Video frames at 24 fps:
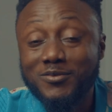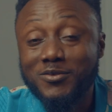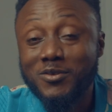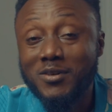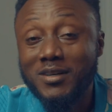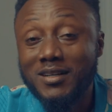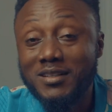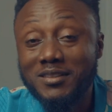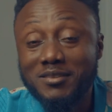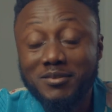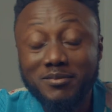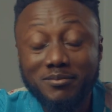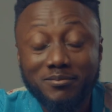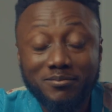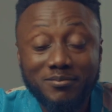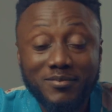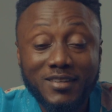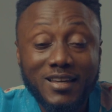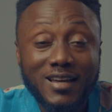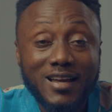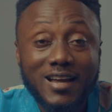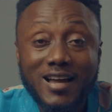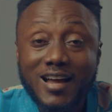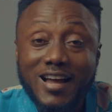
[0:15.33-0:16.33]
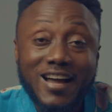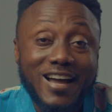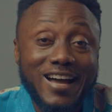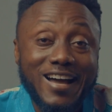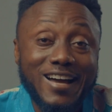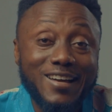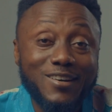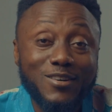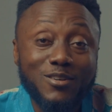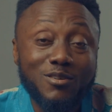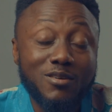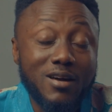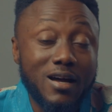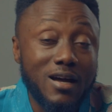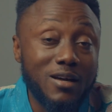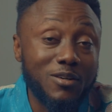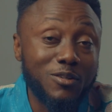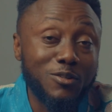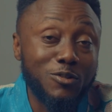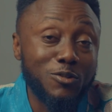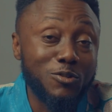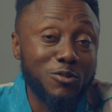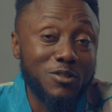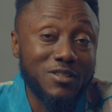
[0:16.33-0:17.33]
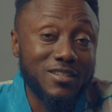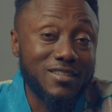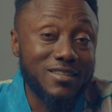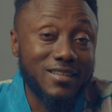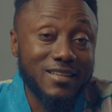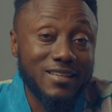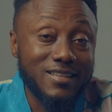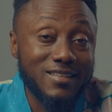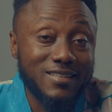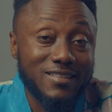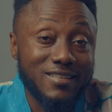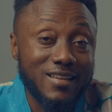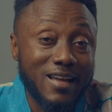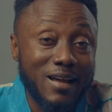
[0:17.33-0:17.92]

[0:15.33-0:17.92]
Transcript: Well, I don't know how to do these things.